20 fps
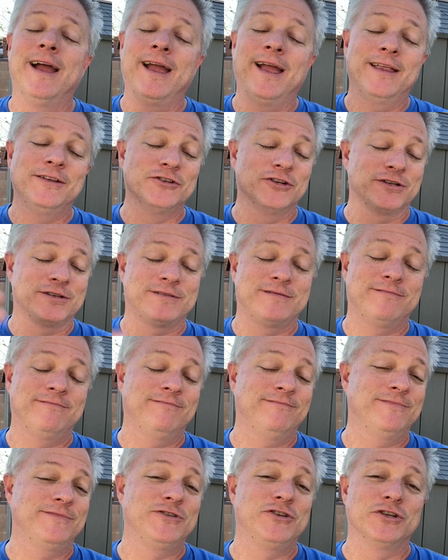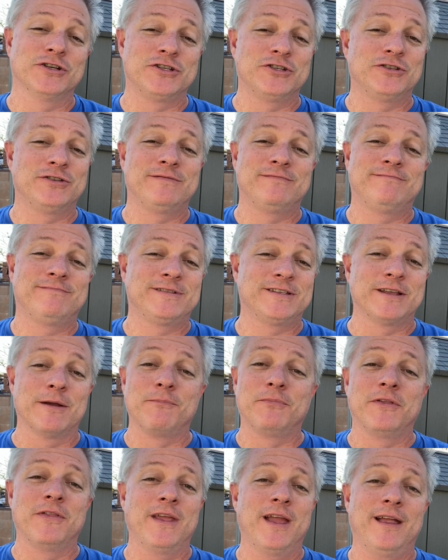Just
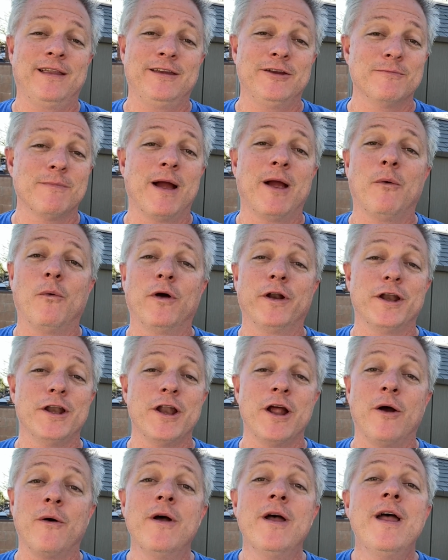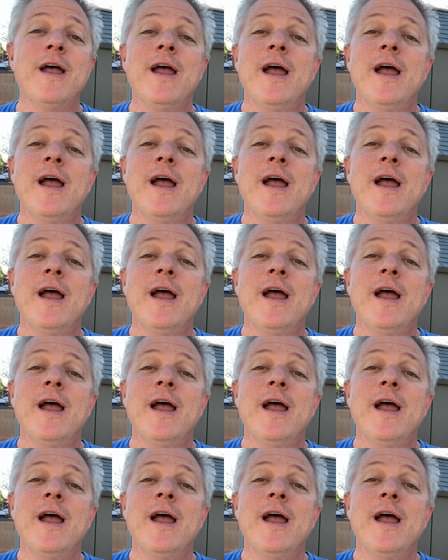something that you might want to know.